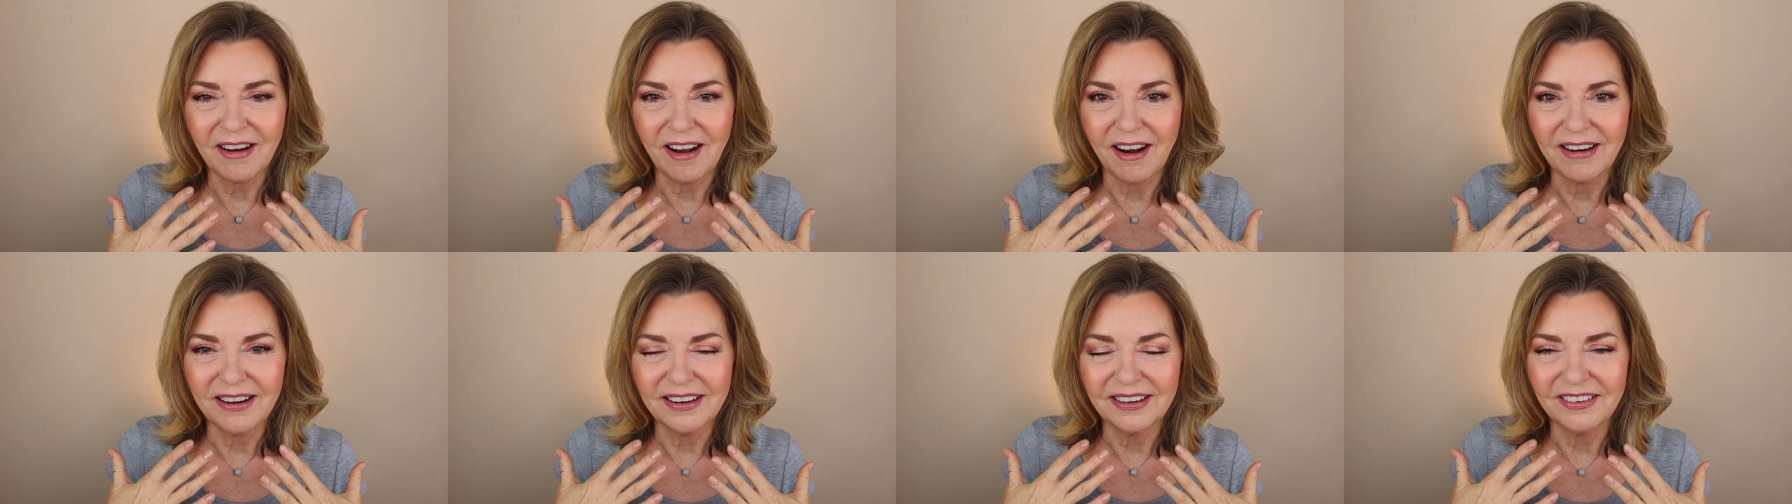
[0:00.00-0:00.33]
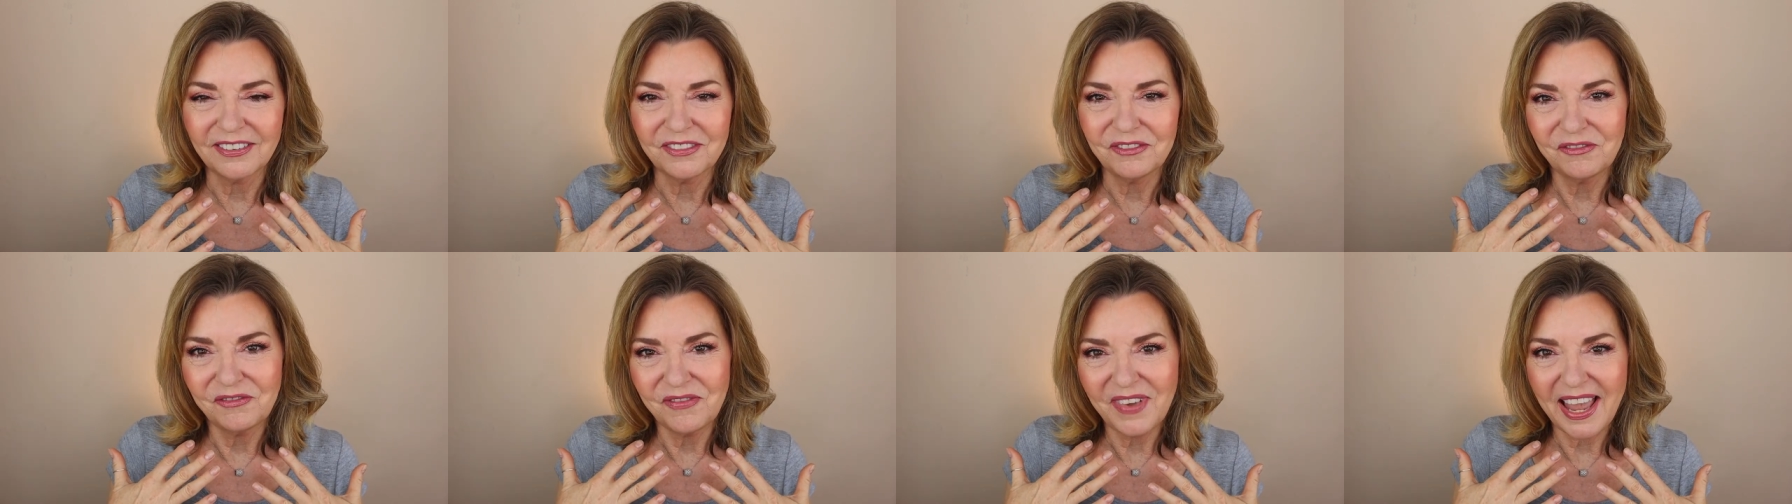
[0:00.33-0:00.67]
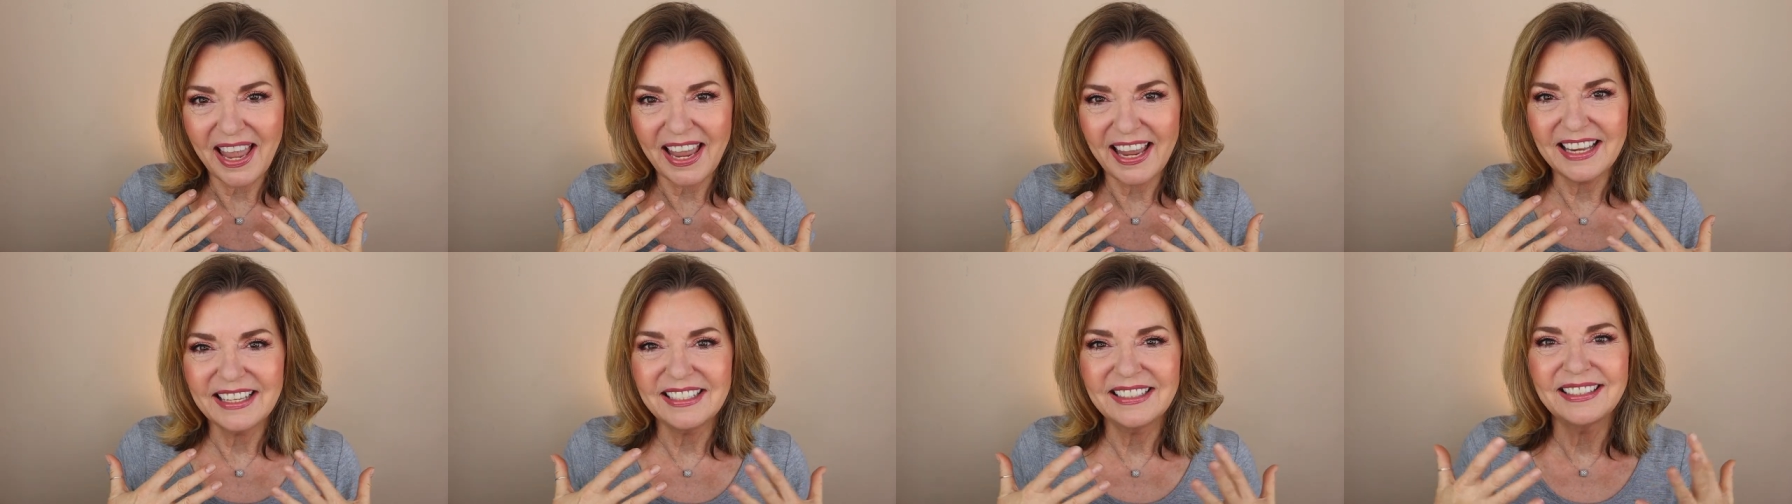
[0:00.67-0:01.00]
our
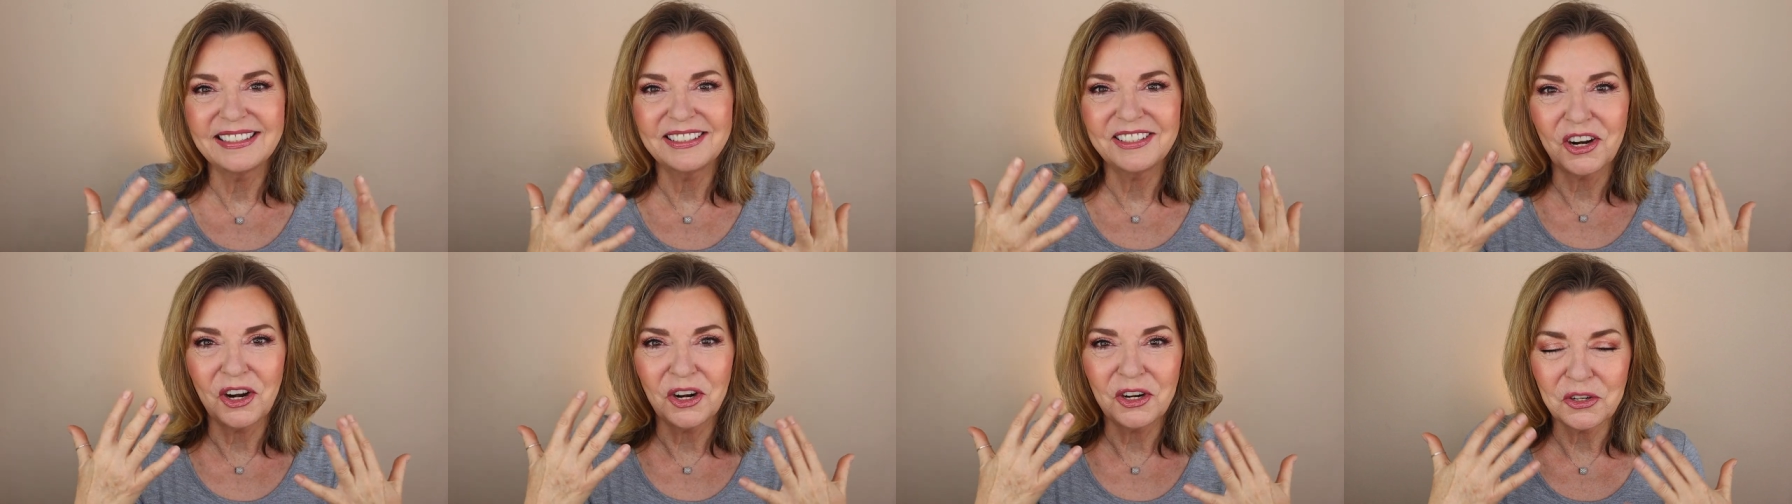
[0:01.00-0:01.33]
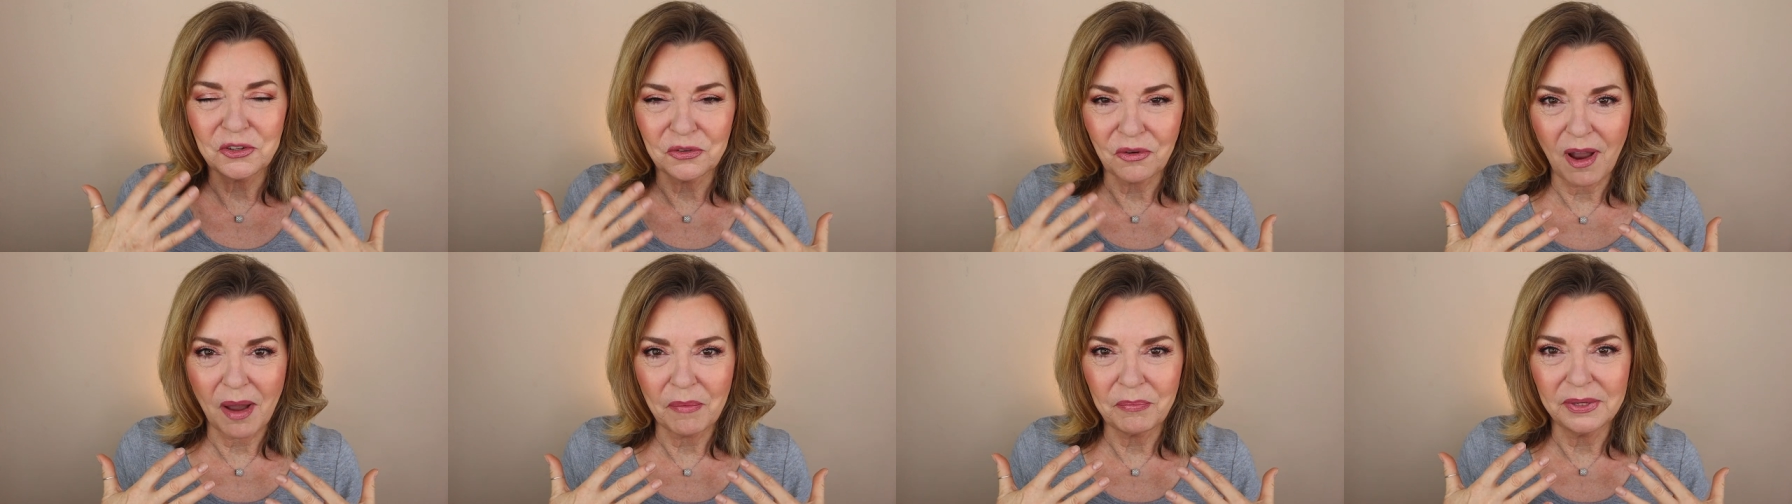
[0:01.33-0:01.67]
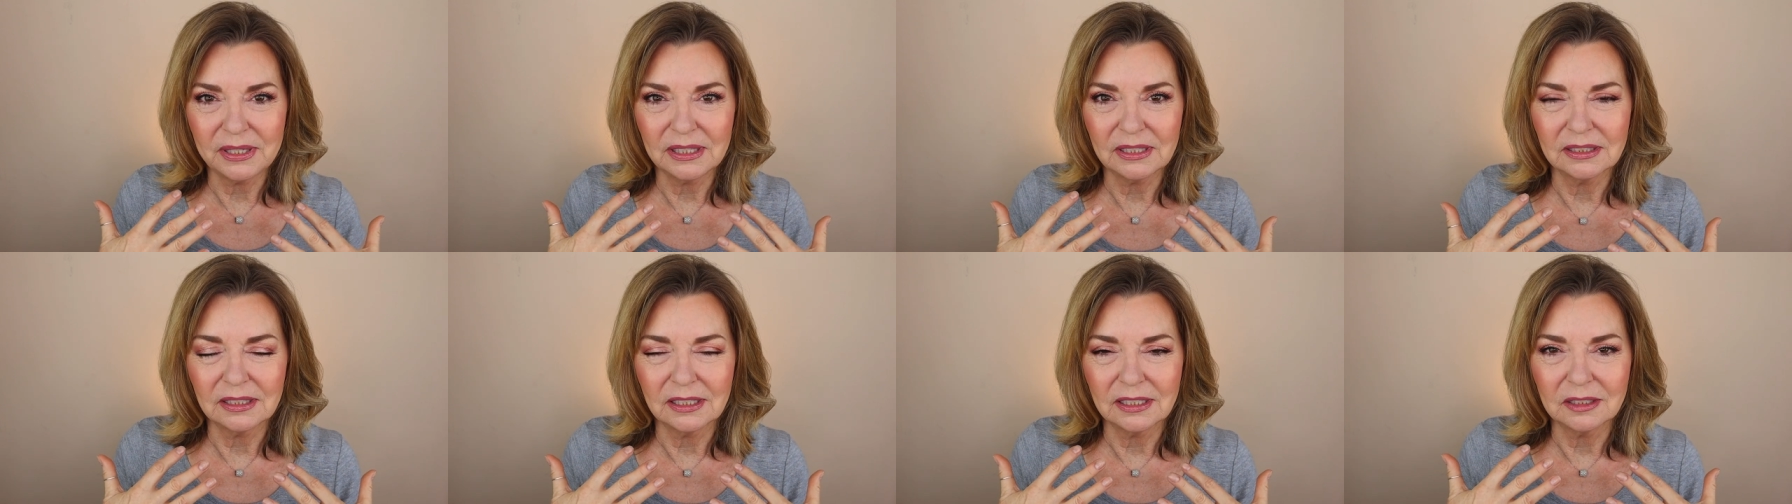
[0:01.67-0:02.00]
face start
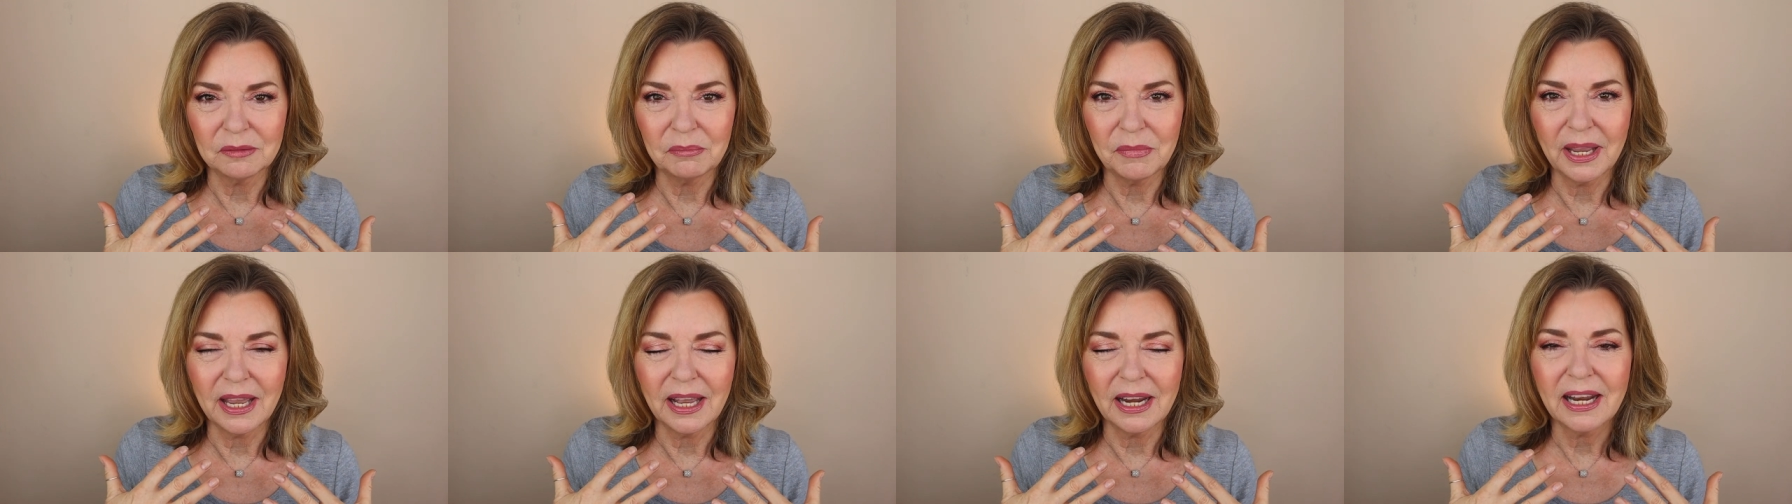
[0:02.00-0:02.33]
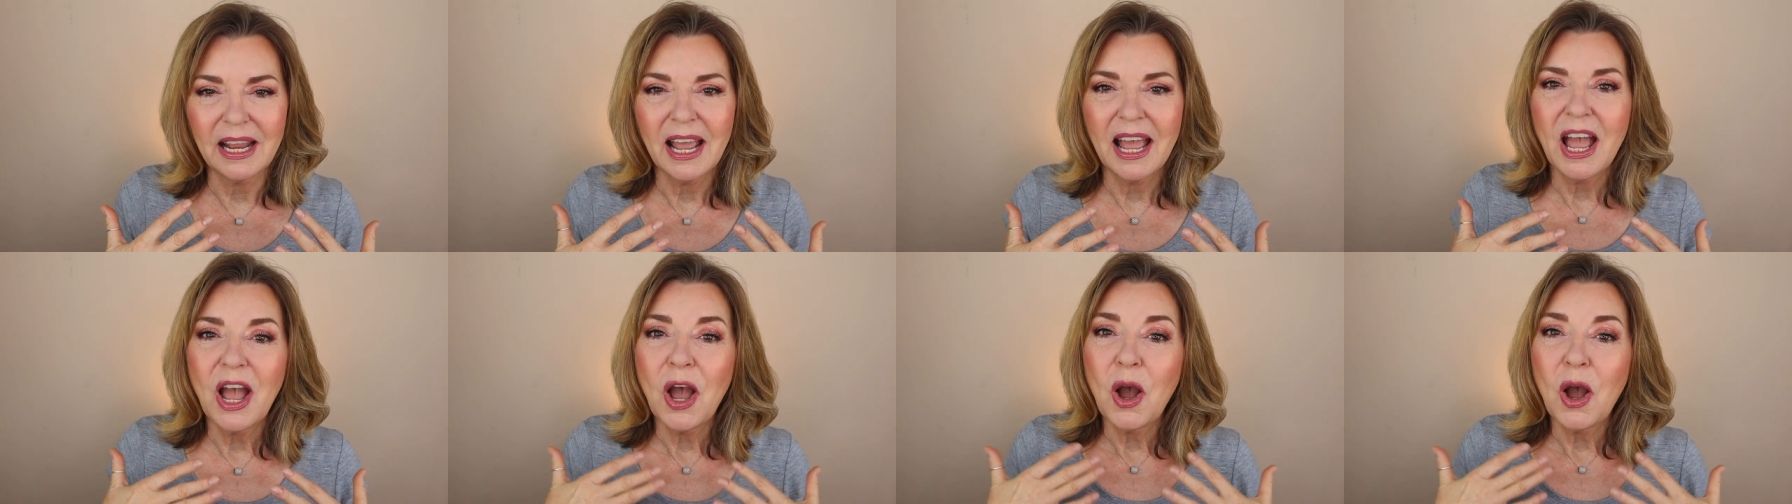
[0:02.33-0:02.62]
dropping a little bit.